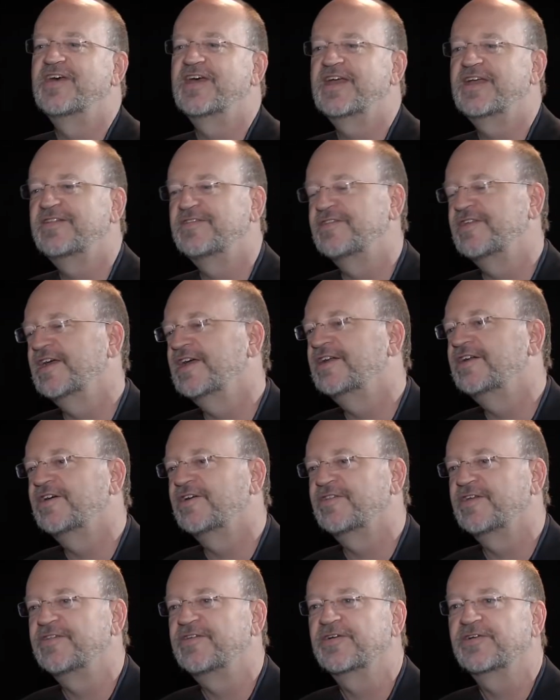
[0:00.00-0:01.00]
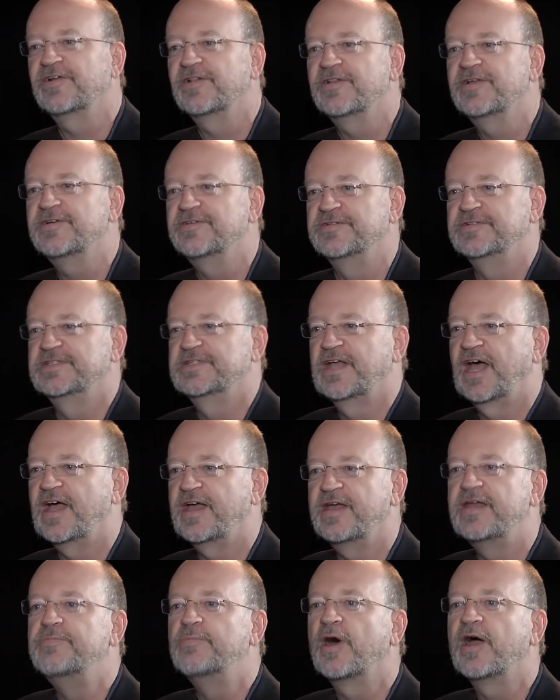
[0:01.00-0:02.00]
they, they know that they're going to lose.
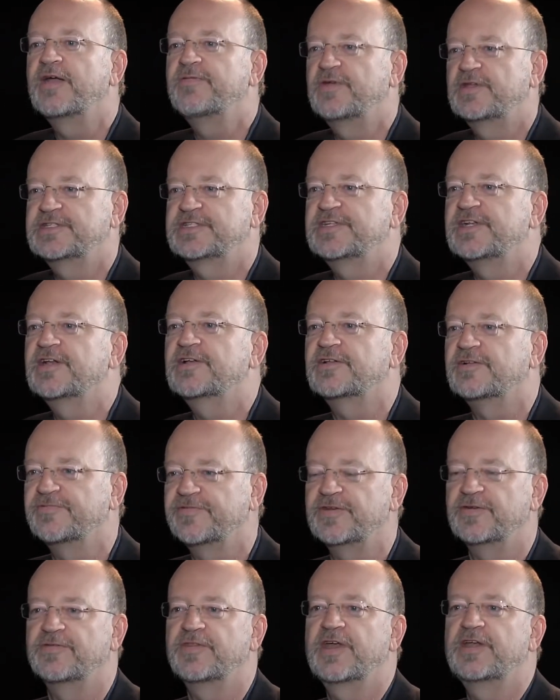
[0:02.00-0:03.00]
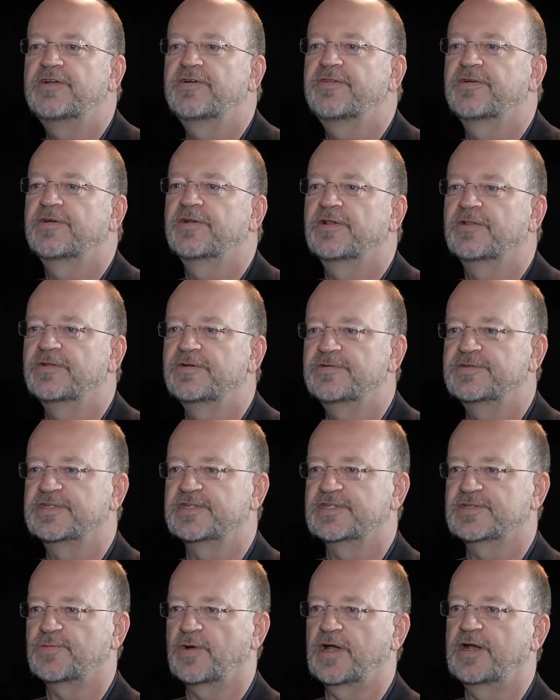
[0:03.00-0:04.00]
In my cynical view, they know they're going to lose
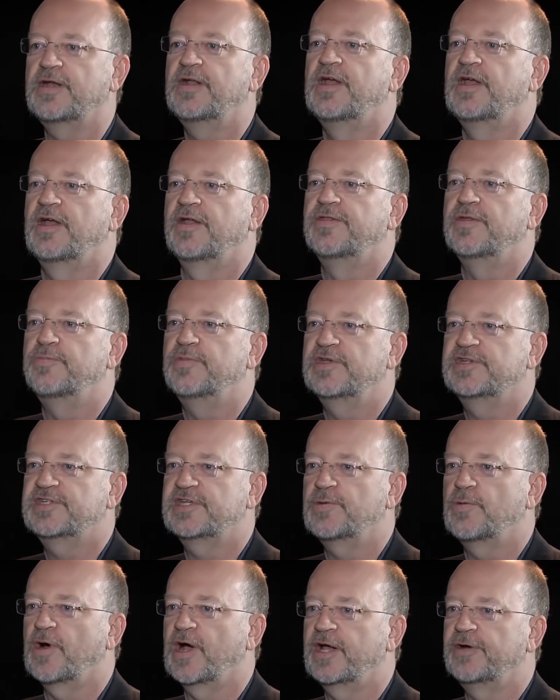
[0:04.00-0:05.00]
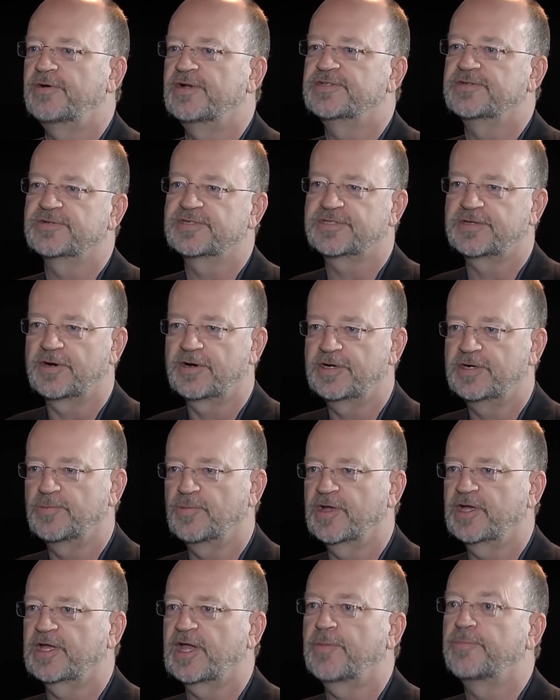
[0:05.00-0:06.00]
this one. The BC wineries are starting to
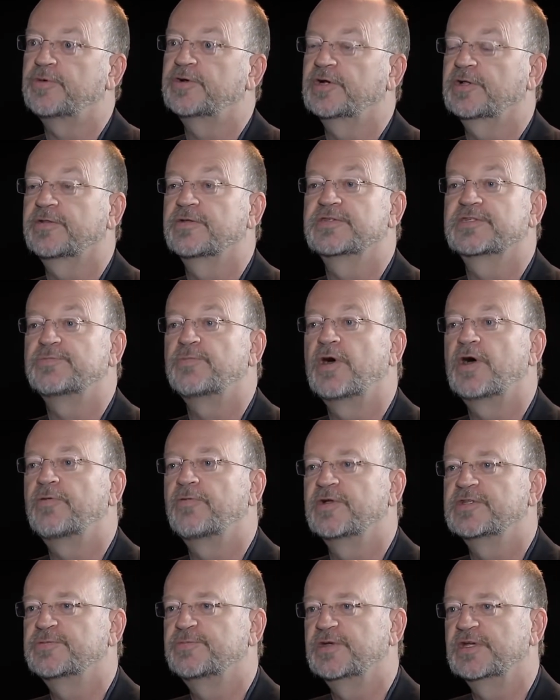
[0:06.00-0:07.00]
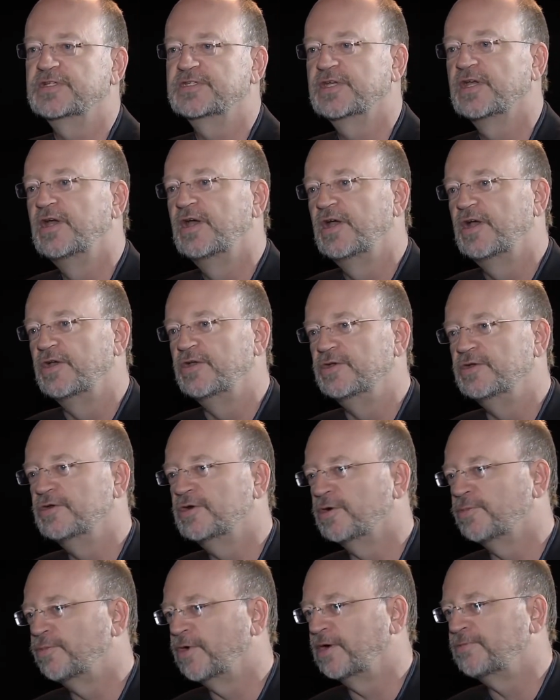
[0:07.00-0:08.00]
wake up, particularly small ones, because you
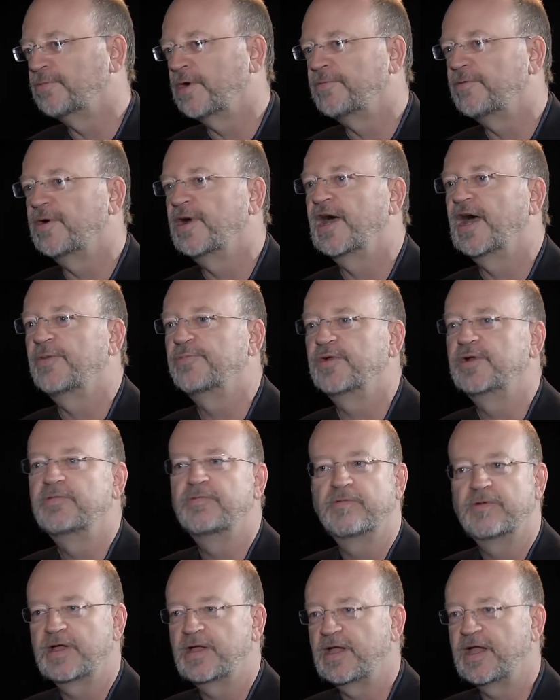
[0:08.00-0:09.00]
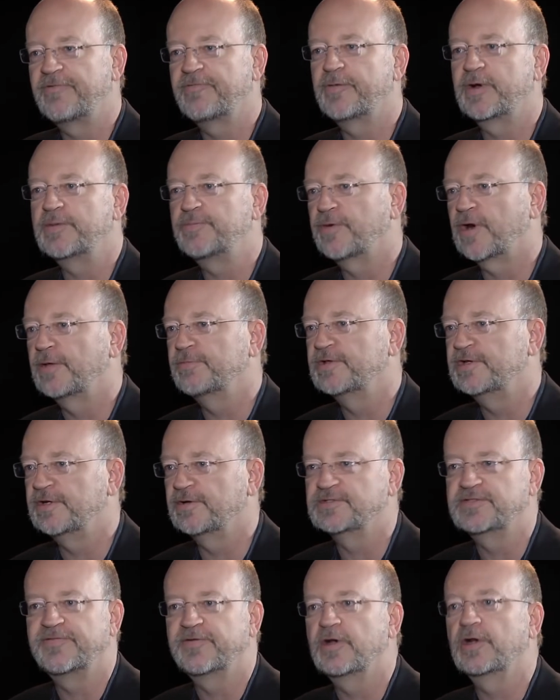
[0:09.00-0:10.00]
know, Brent, what will happen. Everybody probably
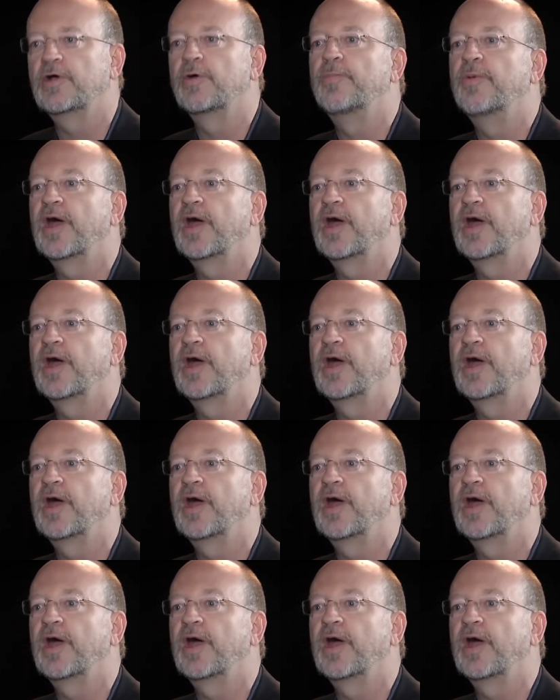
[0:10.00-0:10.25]
knows if you're going to go